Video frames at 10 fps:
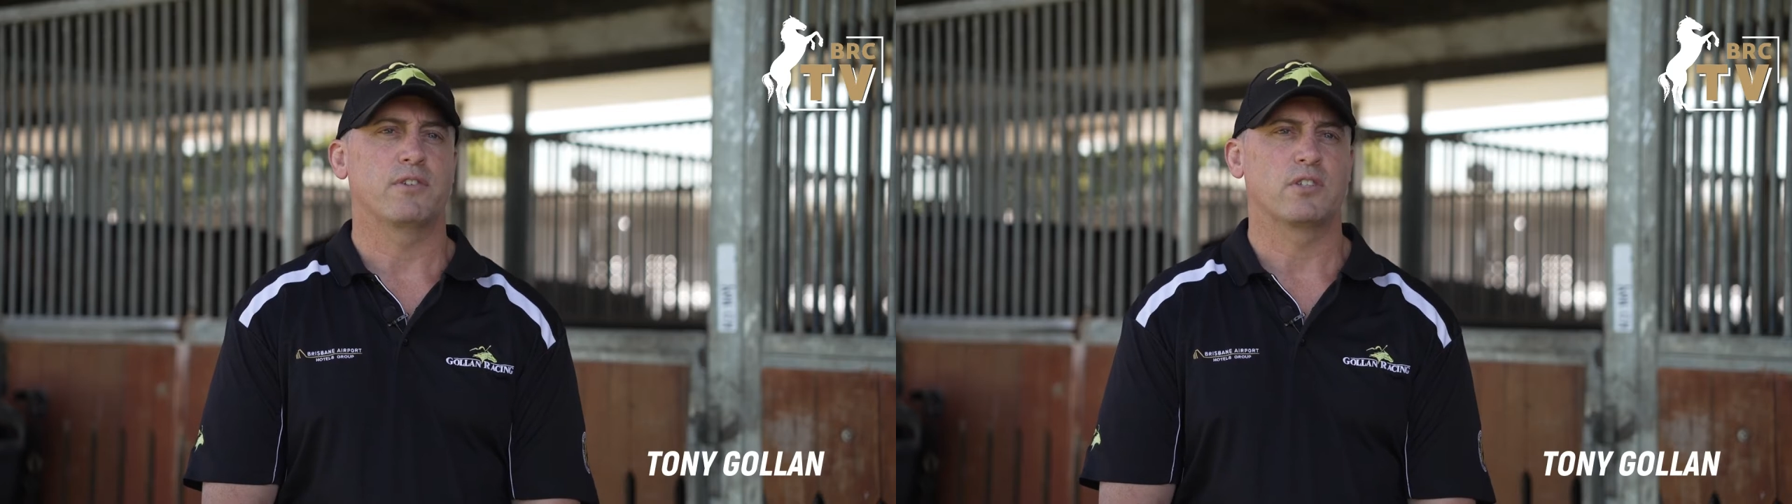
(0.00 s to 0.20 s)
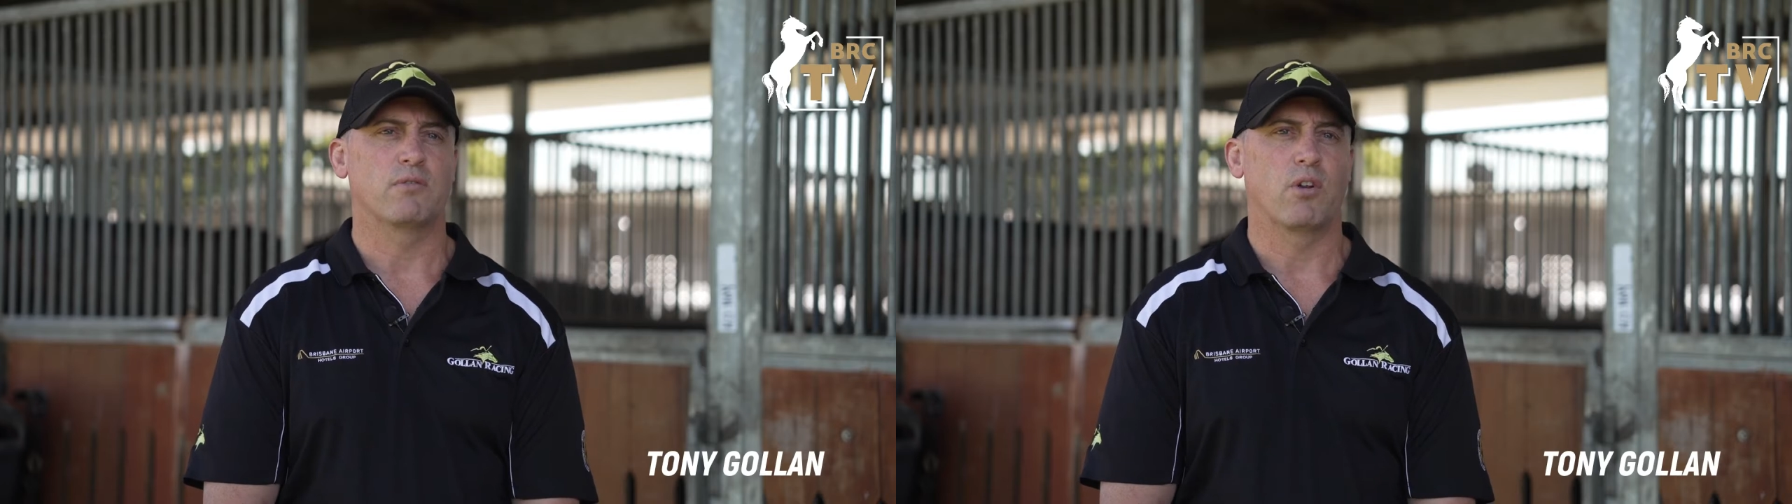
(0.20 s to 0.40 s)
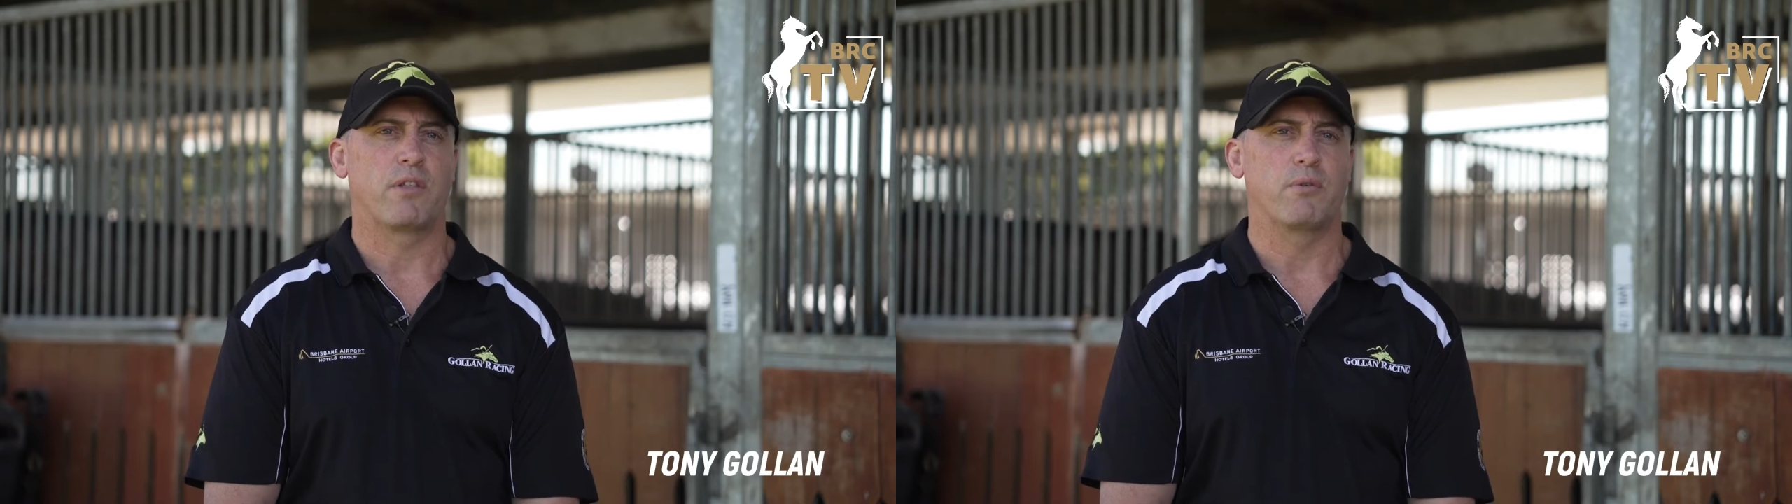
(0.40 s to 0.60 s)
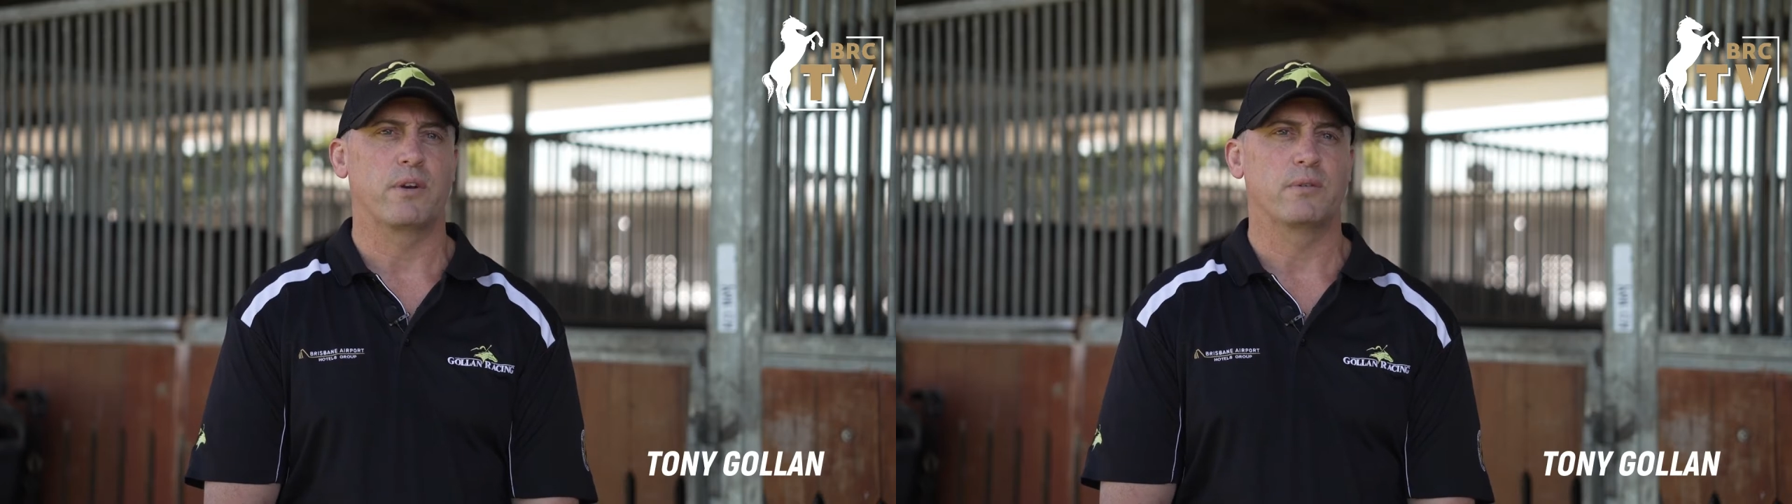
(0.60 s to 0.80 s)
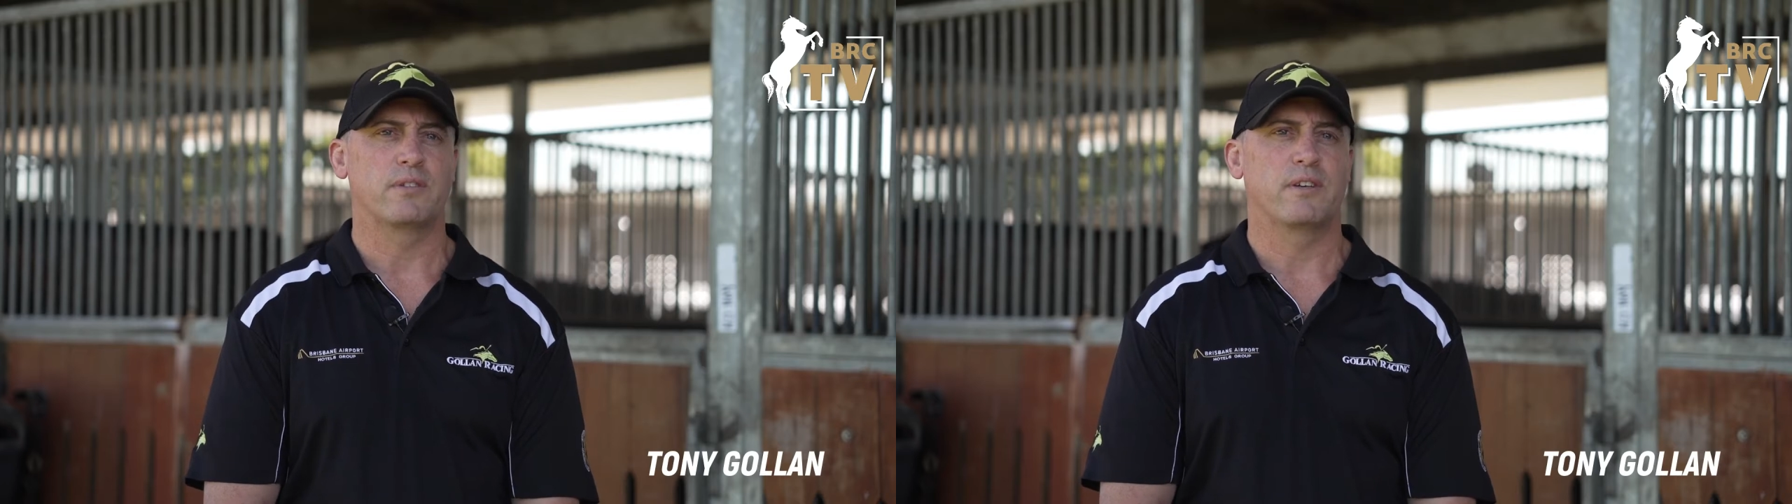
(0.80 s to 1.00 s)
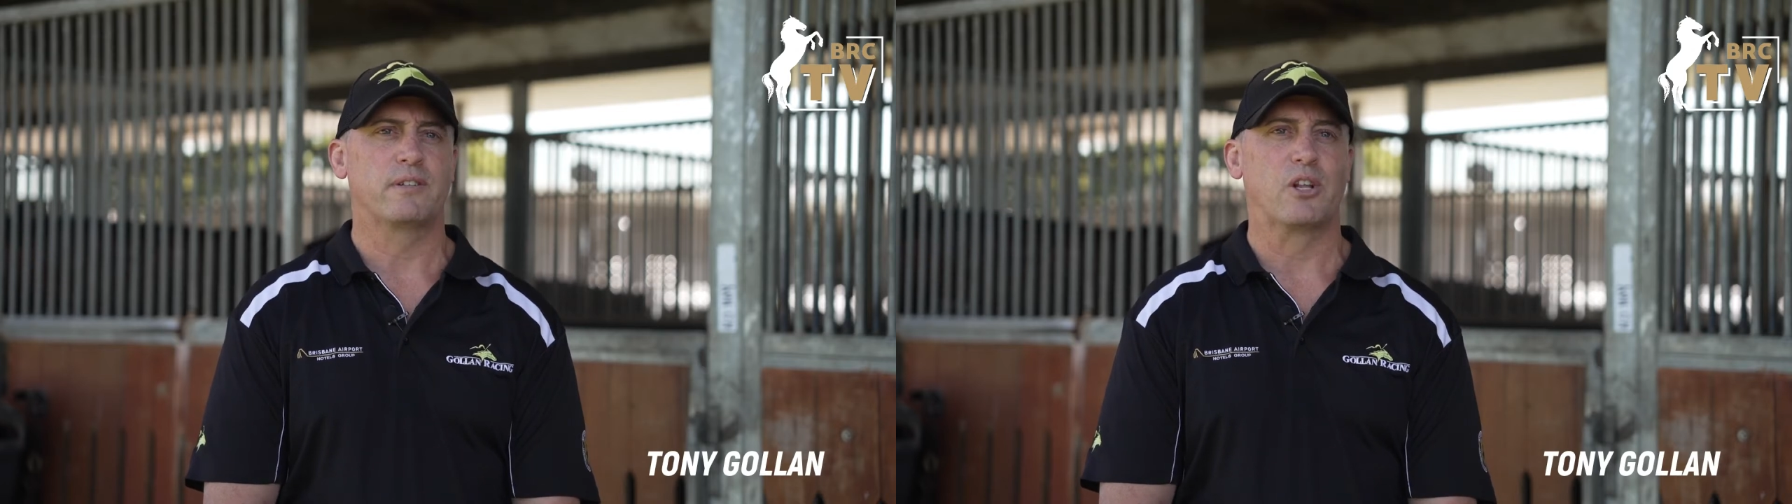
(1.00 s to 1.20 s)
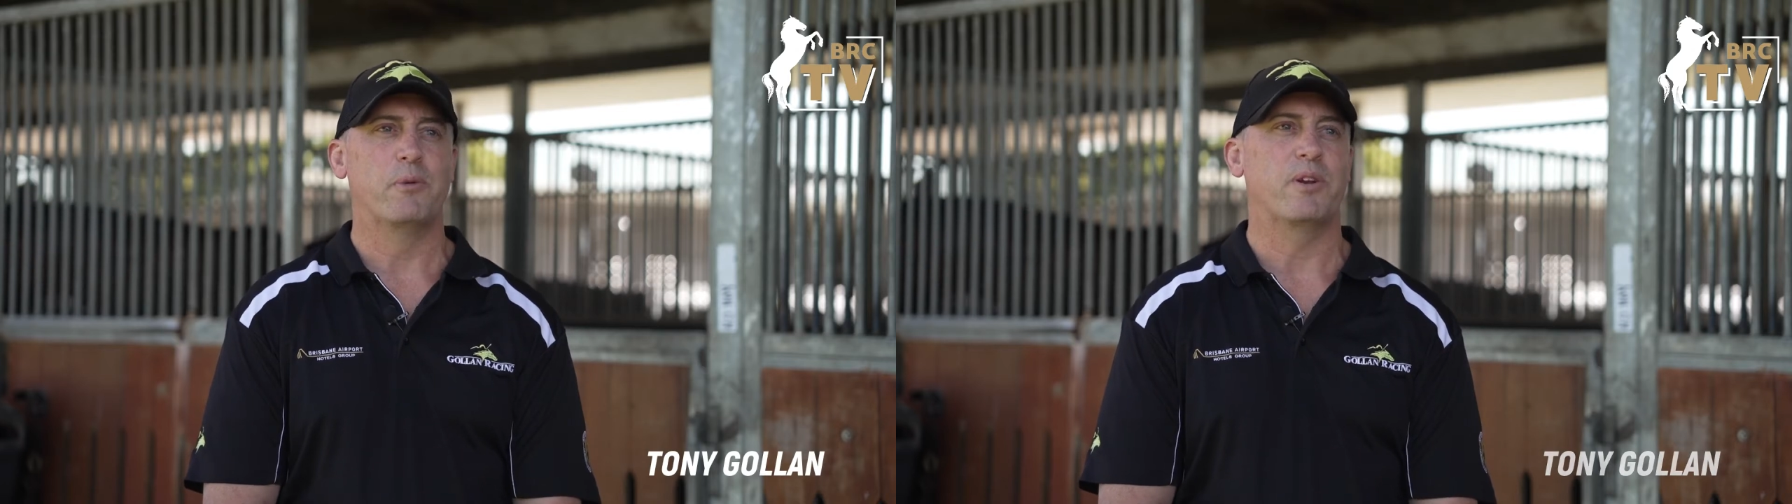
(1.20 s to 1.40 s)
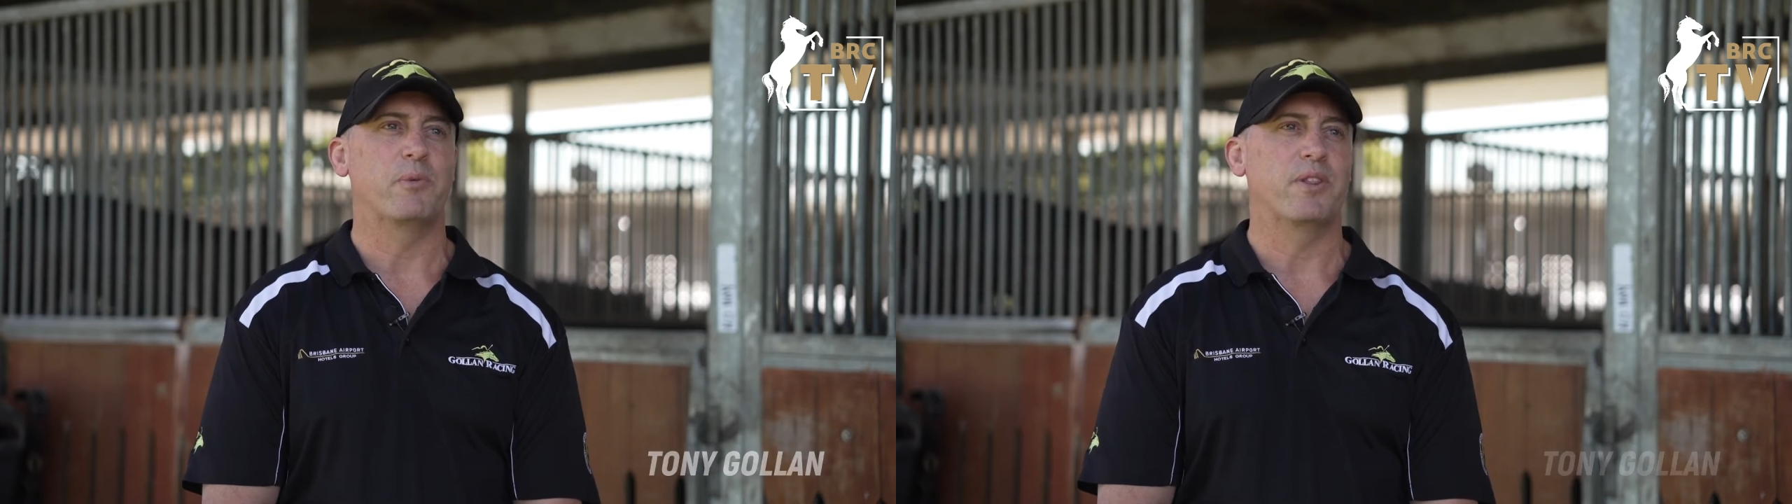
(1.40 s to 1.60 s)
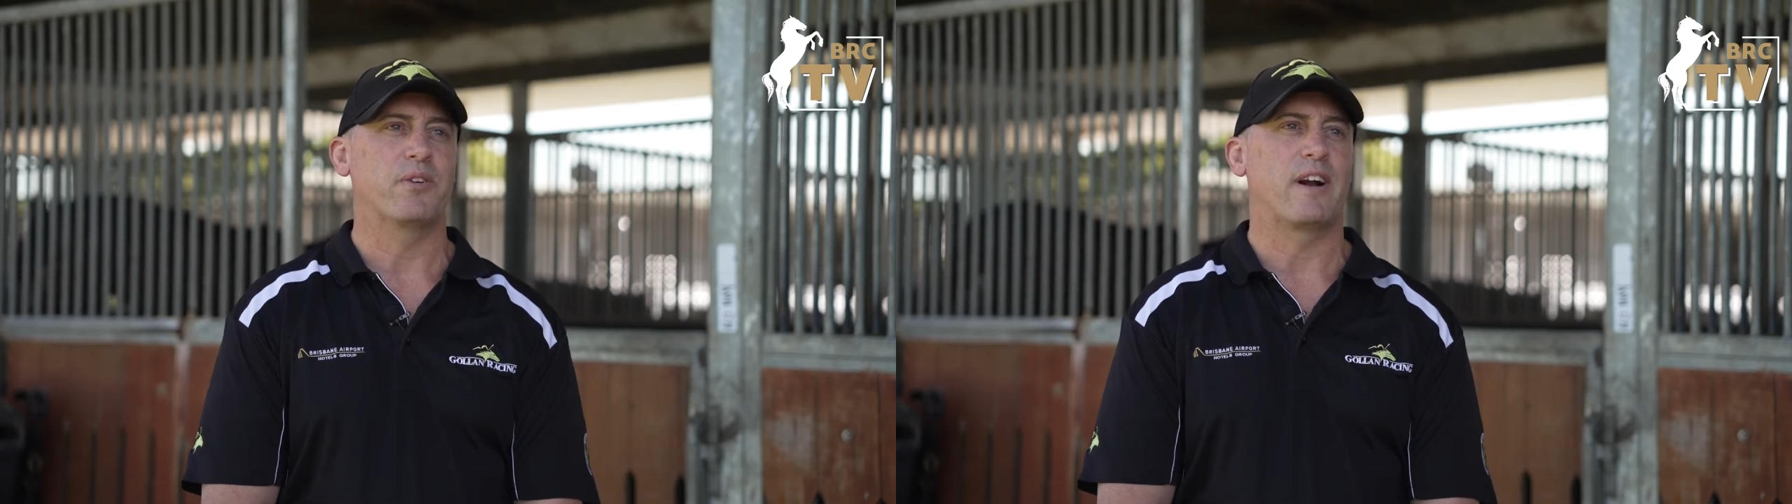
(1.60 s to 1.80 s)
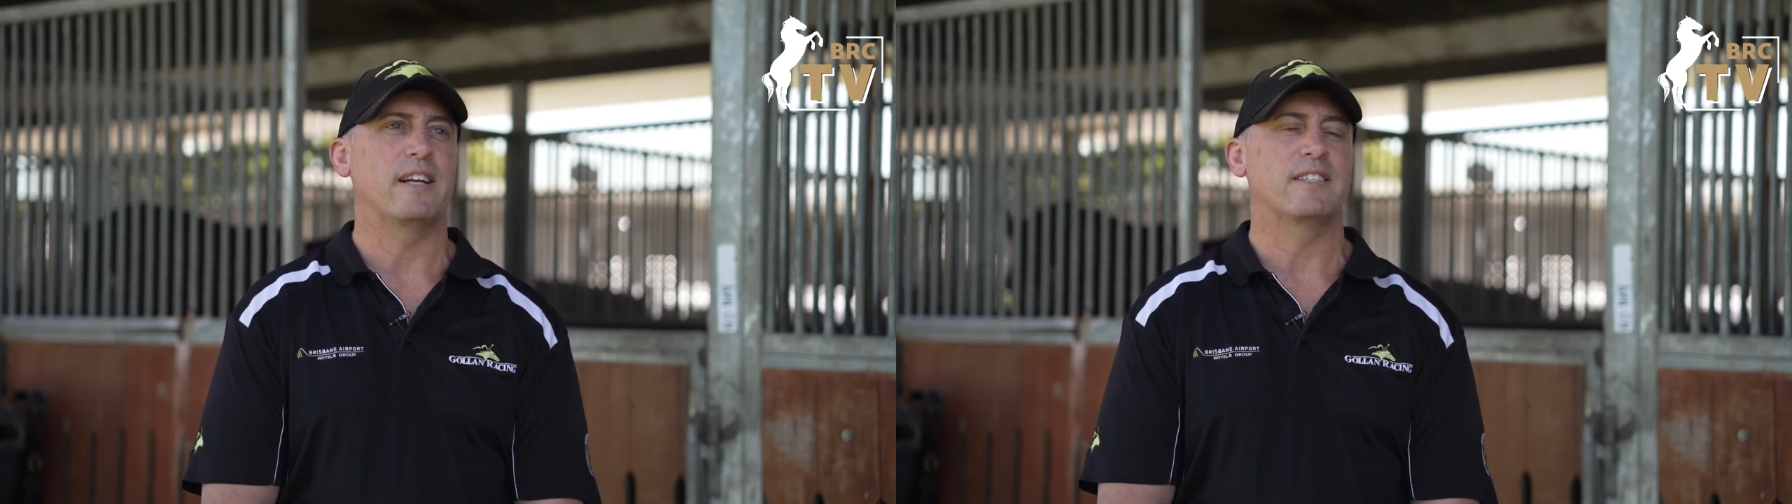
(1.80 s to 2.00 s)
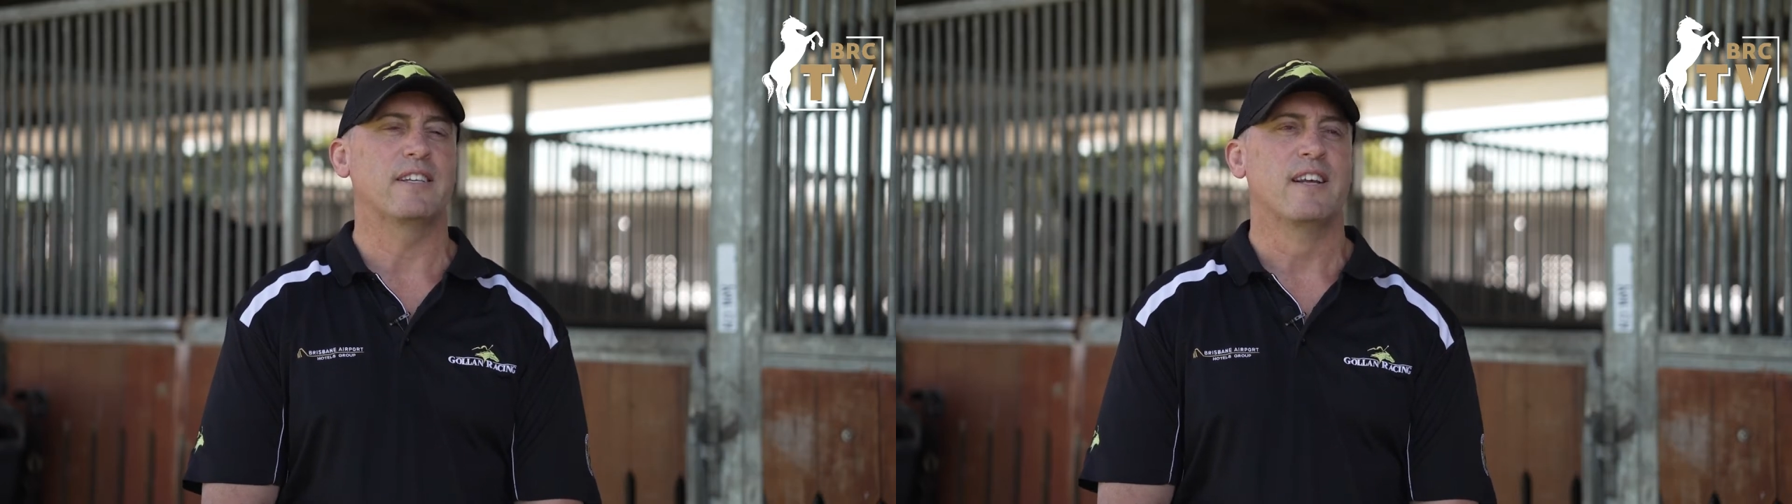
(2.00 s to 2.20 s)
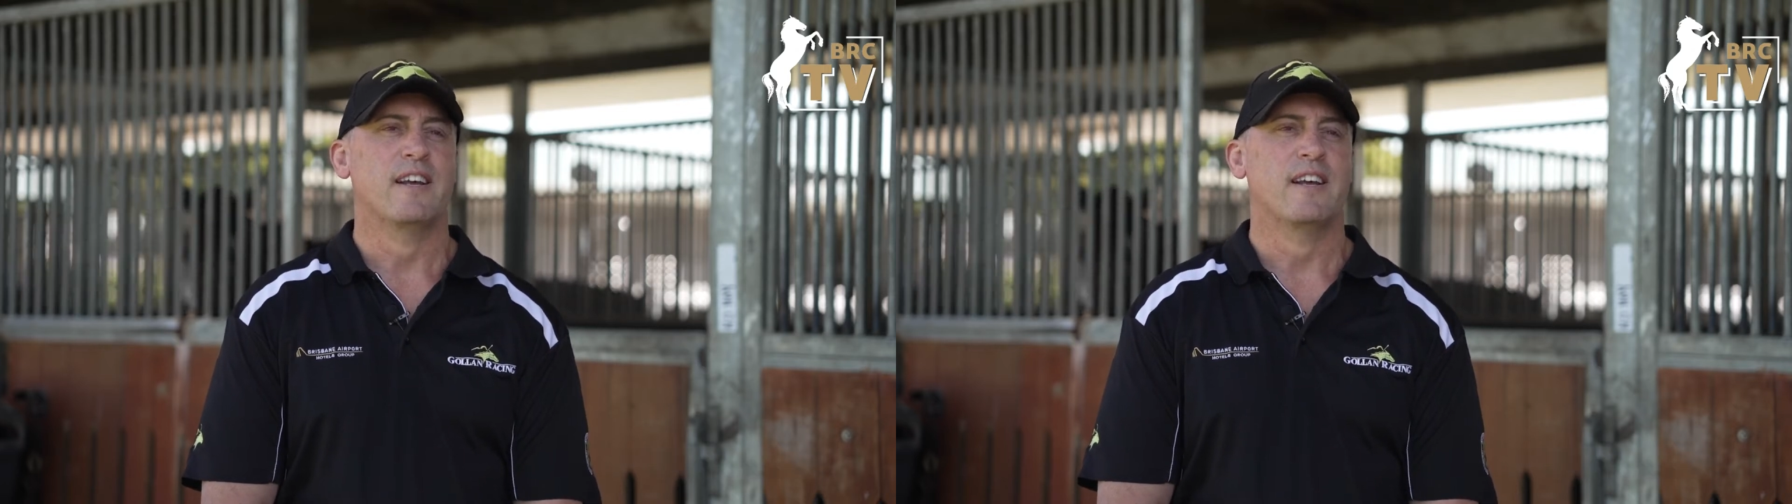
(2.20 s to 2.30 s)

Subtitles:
First of all, I thought he was looming to win the race, and